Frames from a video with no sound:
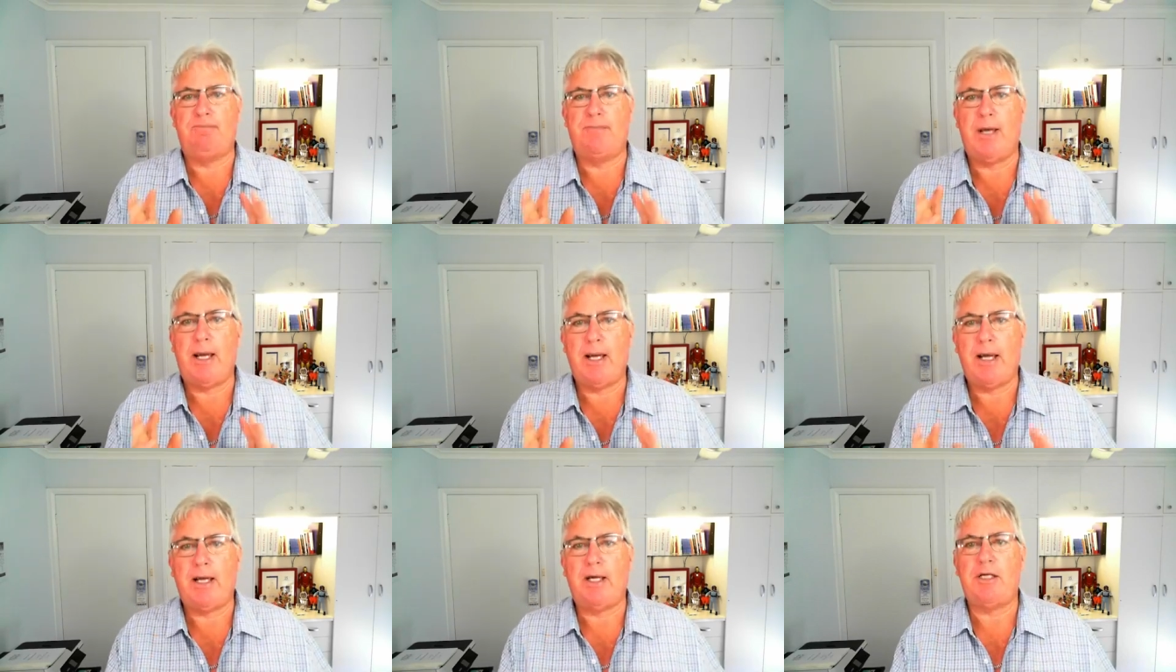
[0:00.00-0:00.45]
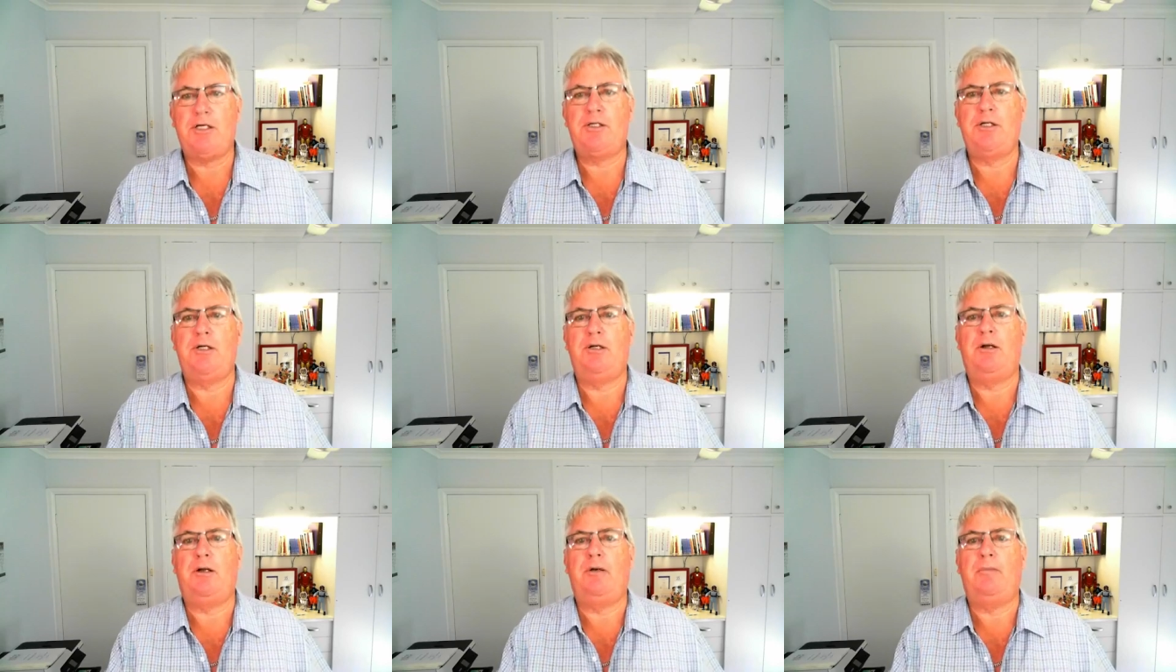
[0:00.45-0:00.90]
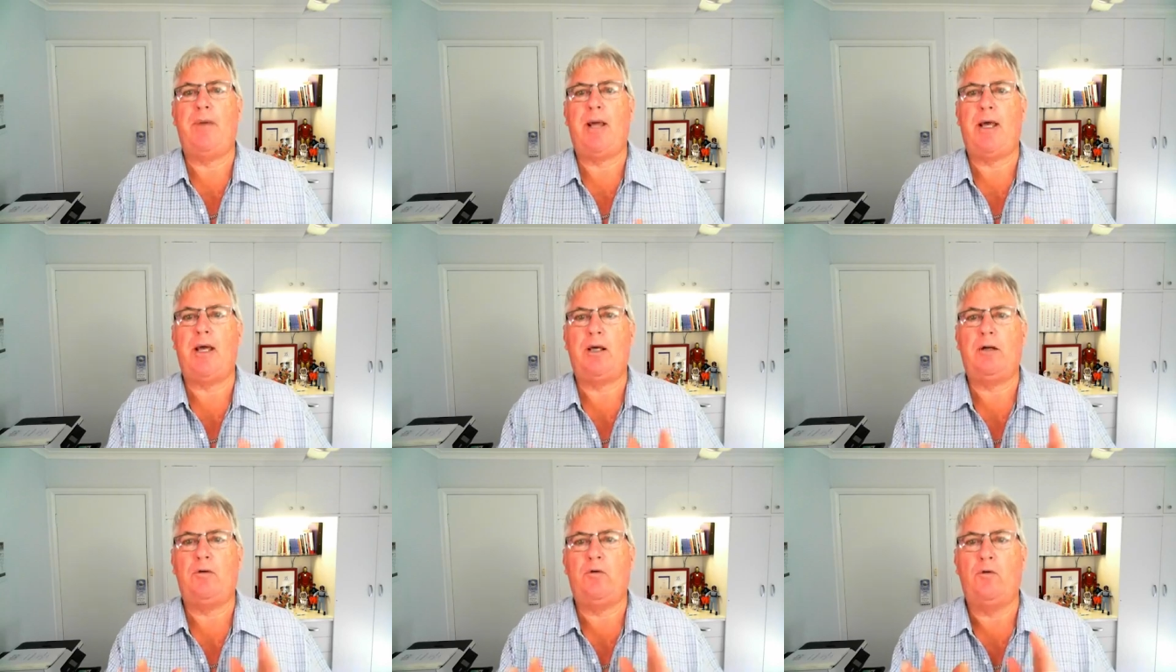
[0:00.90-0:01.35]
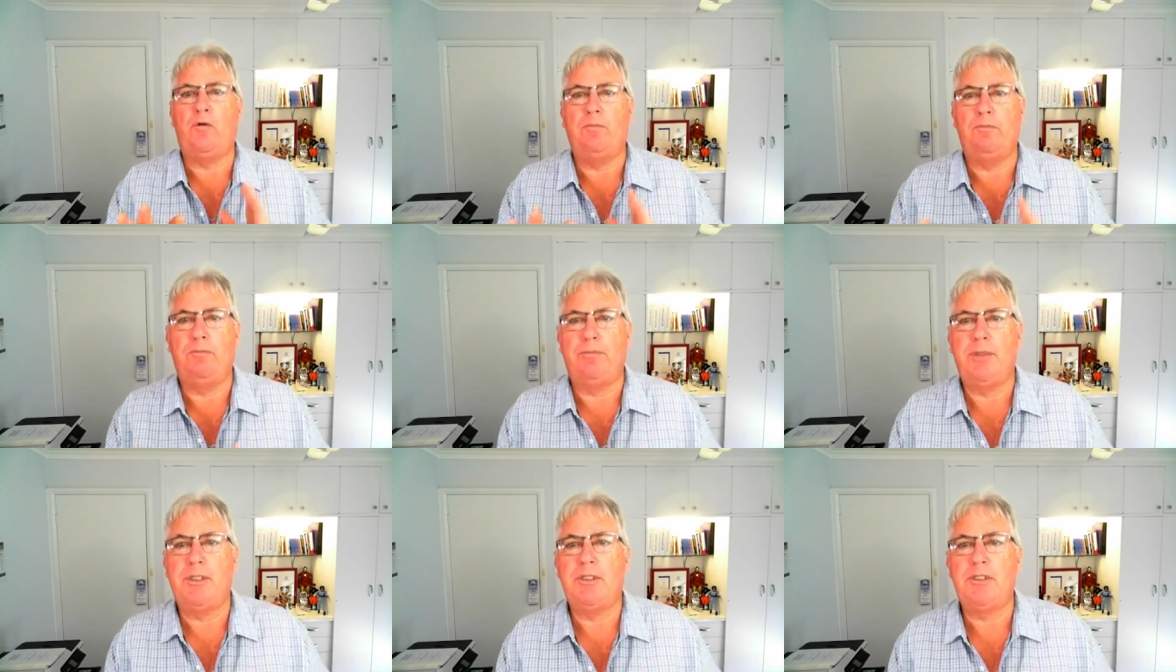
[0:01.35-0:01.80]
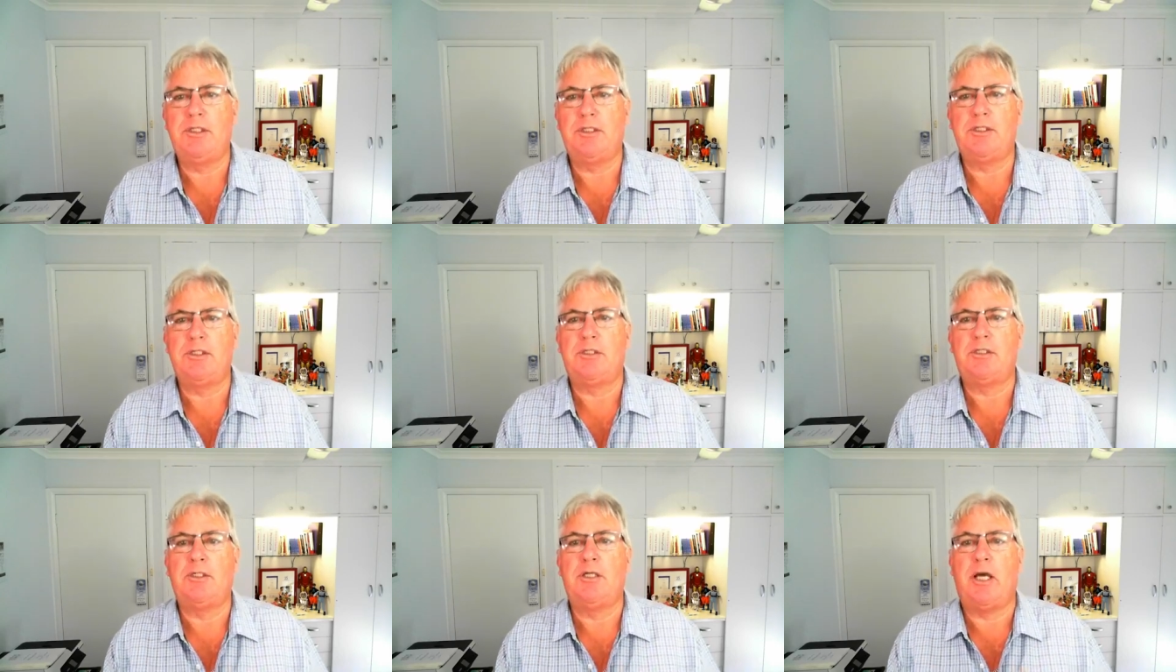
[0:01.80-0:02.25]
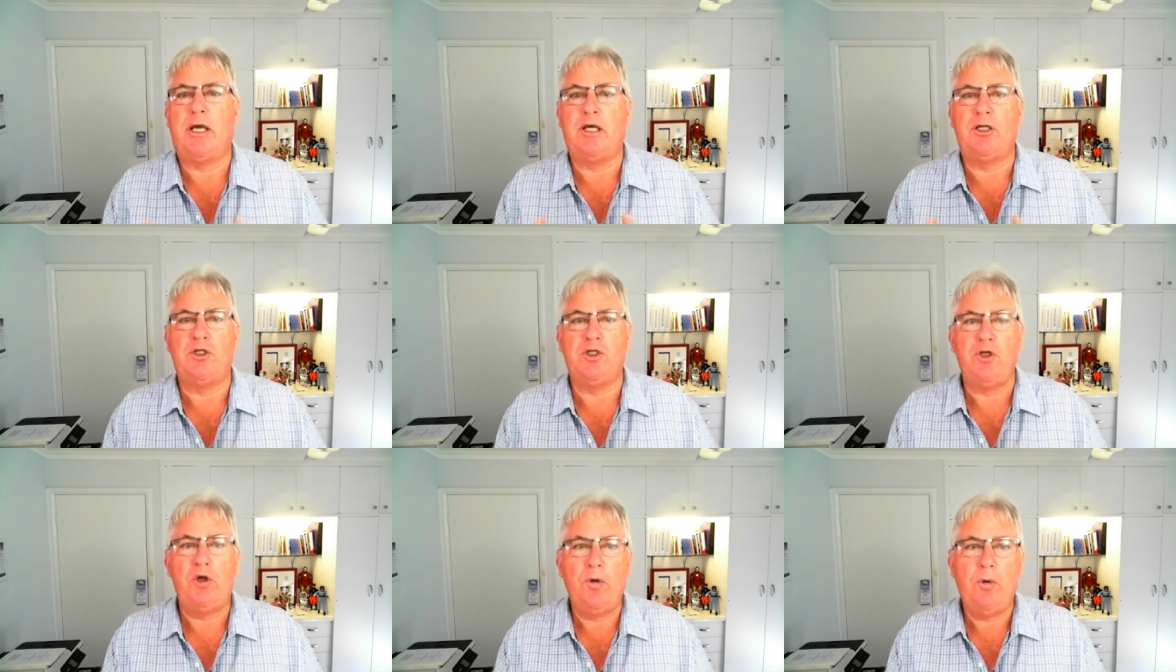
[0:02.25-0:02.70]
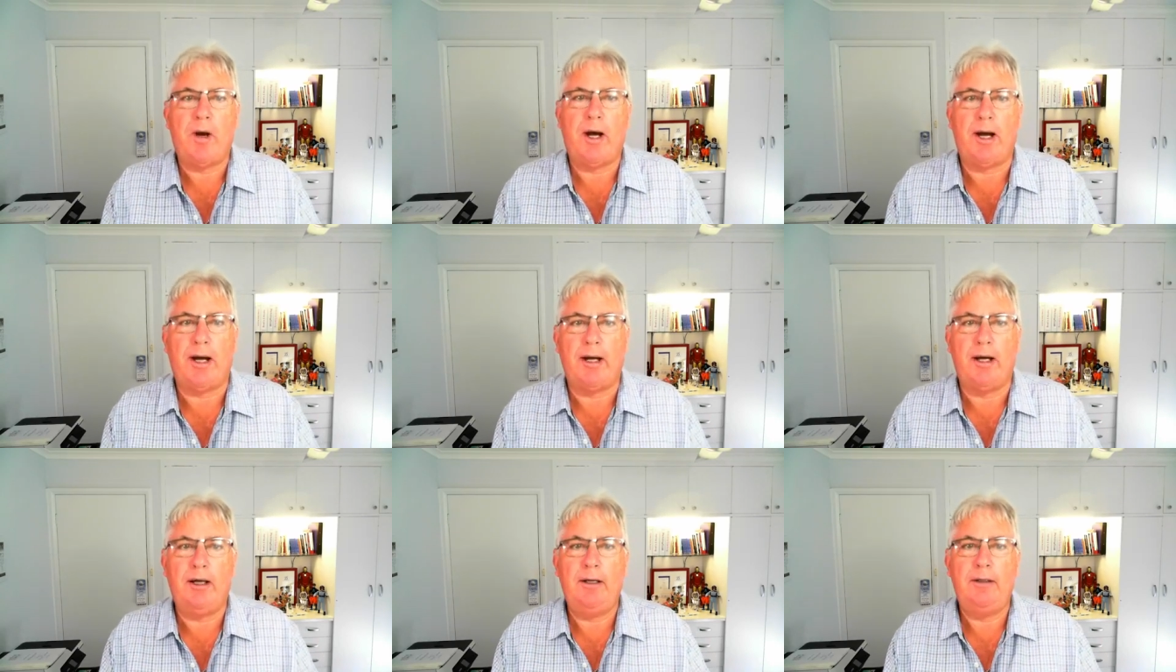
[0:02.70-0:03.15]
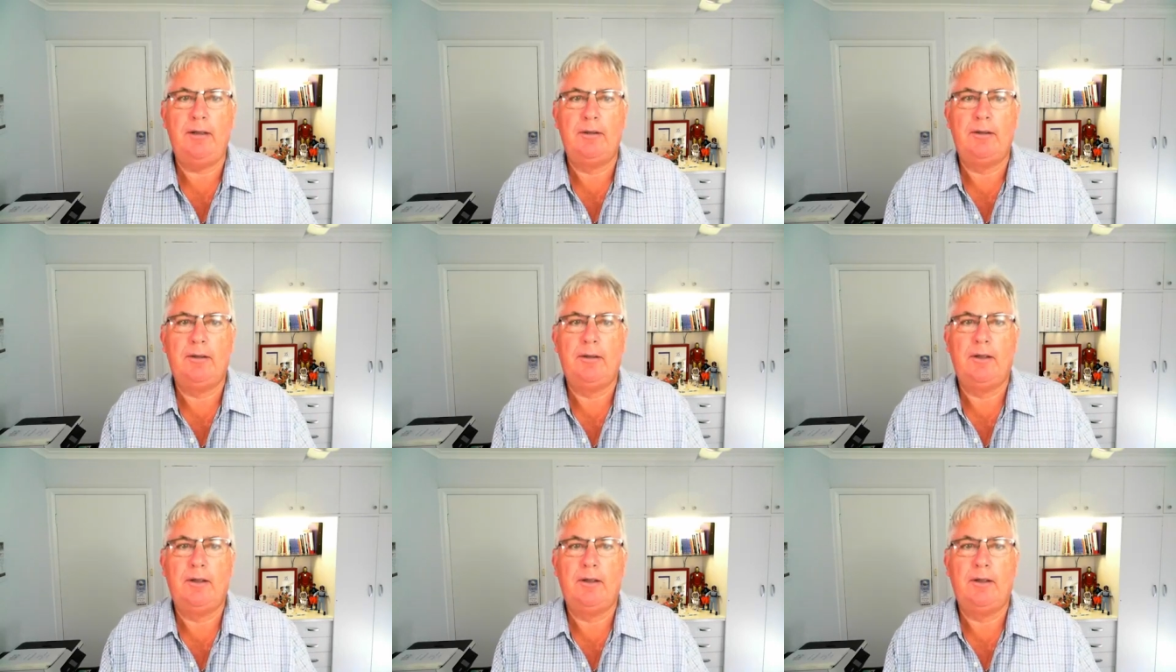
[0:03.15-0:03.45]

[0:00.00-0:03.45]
passionate about your business as you are,